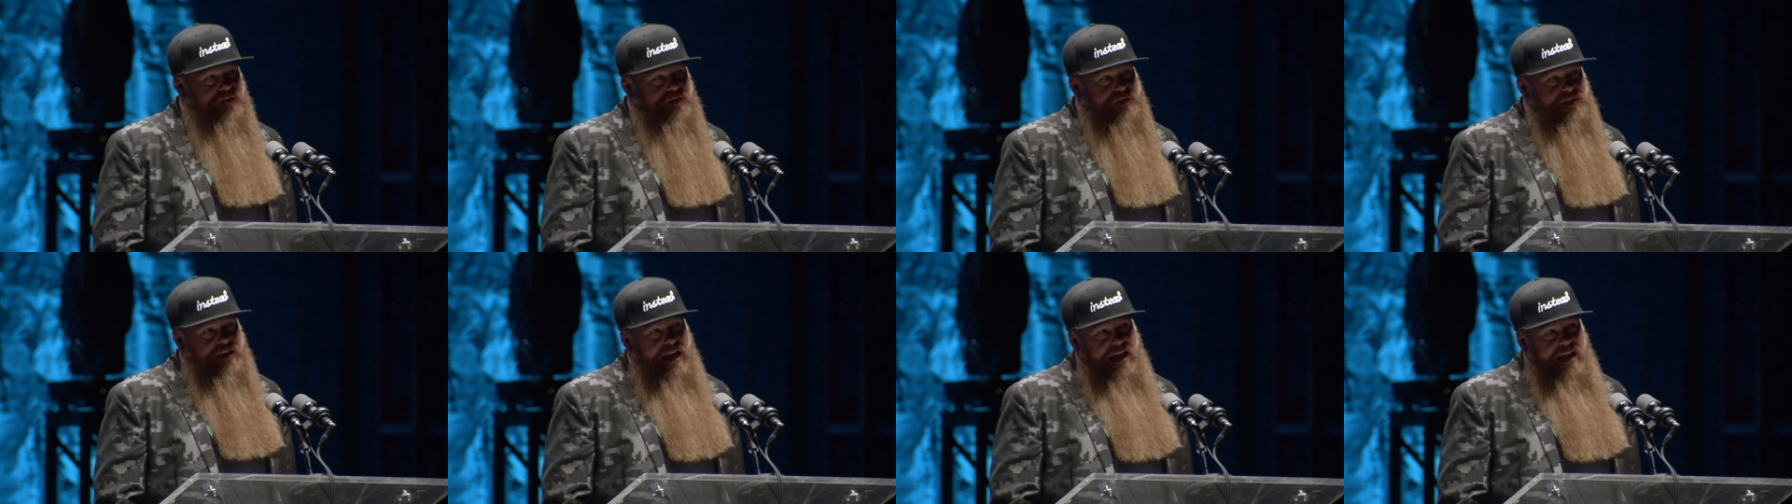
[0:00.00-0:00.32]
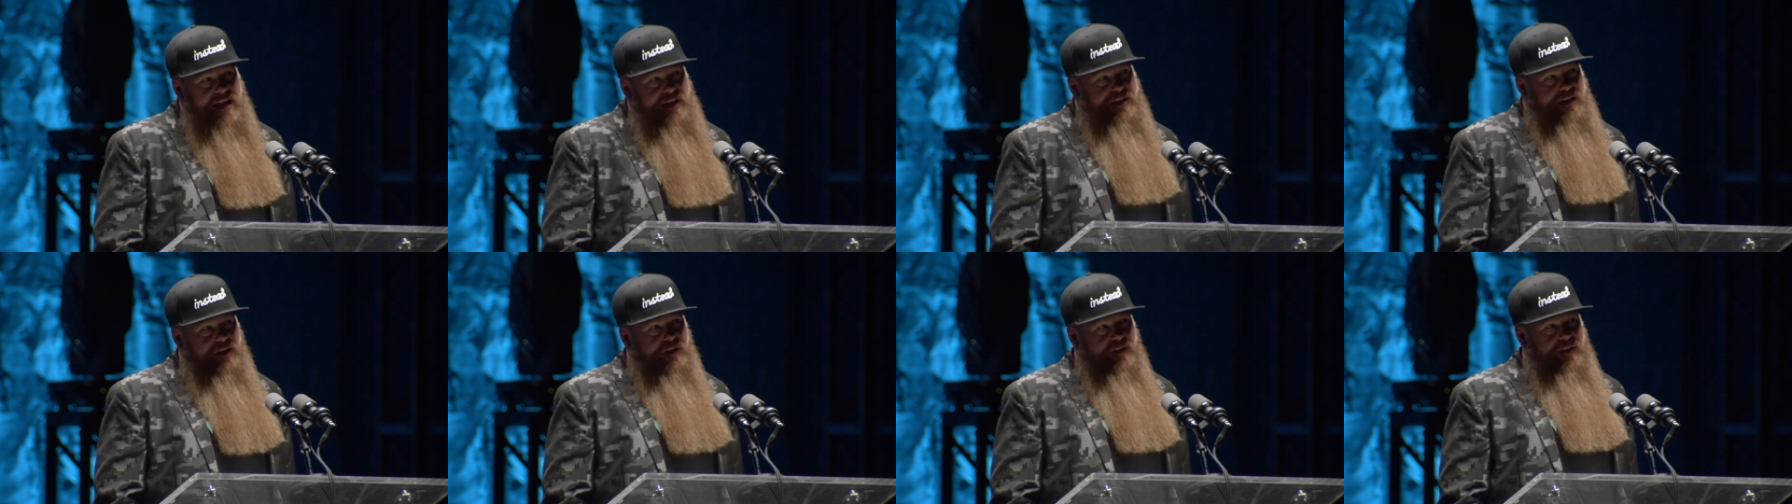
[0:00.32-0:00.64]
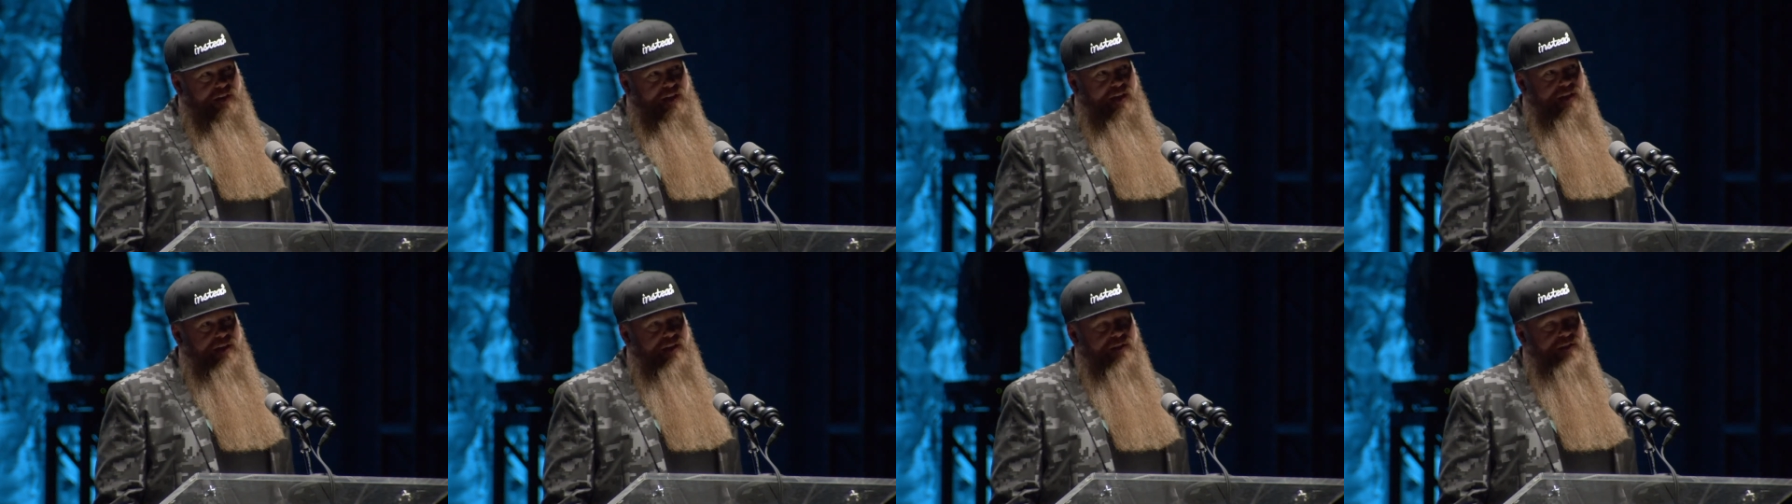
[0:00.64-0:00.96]
staying till
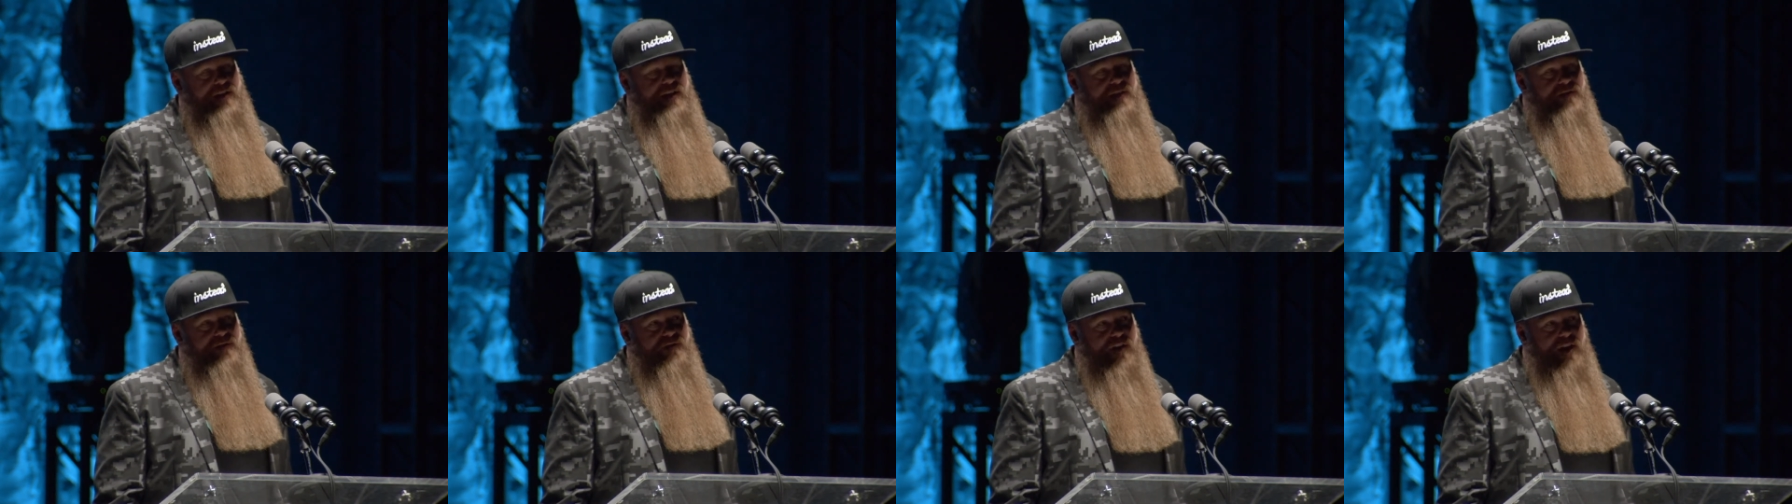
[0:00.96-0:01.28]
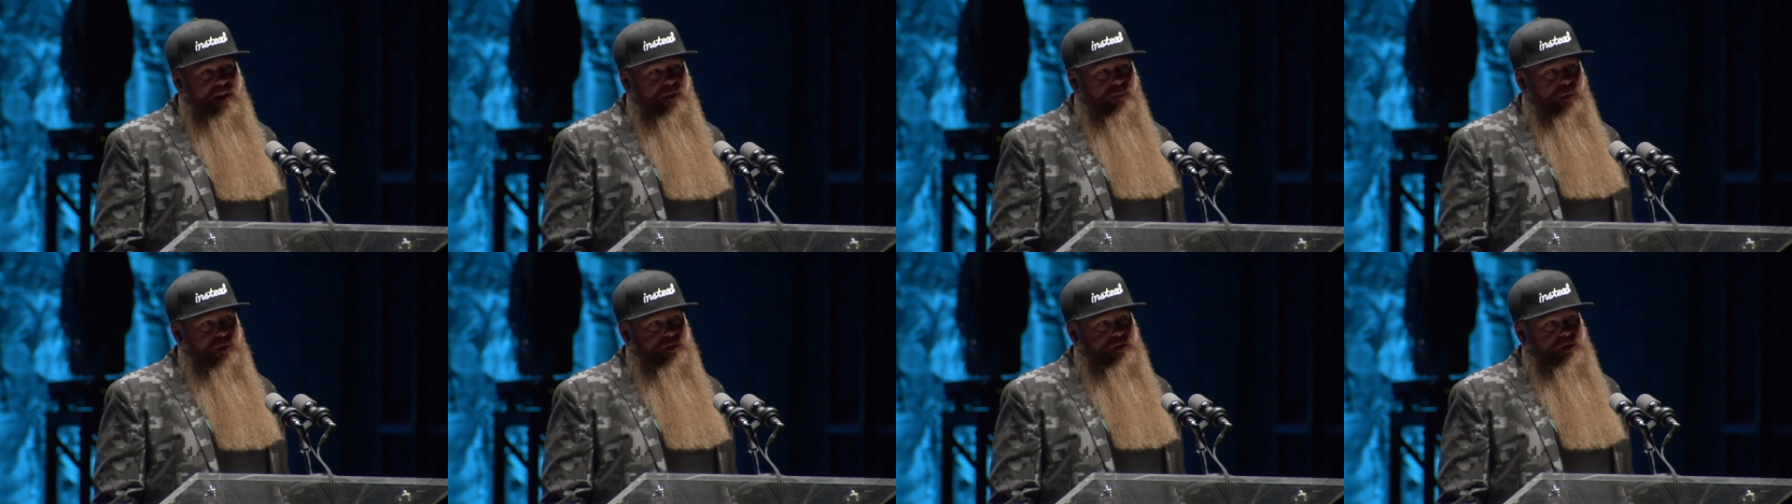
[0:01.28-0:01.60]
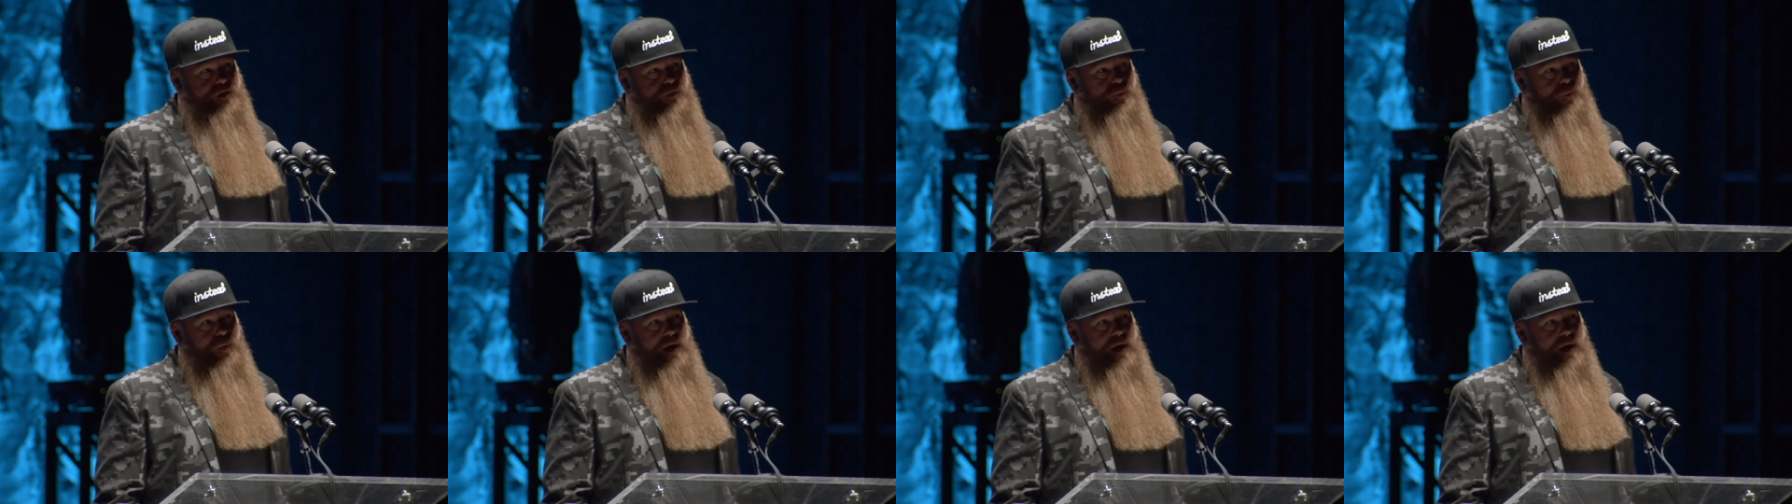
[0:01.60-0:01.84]
the end of the event, which is